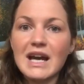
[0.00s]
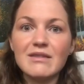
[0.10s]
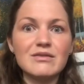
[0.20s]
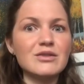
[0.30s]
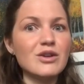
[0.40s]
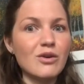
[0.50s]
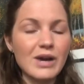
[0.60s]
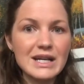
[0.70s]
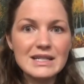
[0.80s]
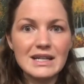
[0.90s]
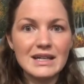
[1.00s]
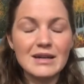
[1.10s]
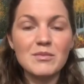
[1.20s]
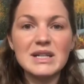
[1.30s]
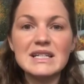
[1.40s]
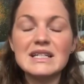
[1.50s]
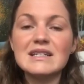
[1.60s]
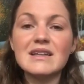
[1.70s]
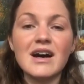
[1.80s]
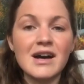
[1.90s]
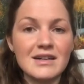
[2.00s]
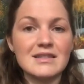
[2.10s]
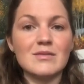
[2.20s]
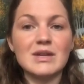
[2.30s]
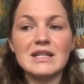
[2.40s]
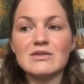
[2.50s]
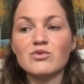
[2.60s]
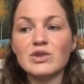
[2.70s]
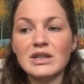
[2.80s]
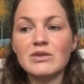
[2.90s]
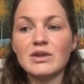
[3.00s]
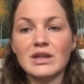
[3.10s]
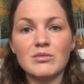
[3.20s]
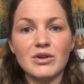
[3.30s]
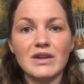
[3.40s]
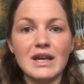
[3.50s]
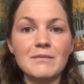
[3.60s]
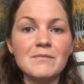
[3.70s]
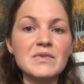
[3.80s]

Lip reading: I have no idea, but it is awesome. It is really, really brilliant.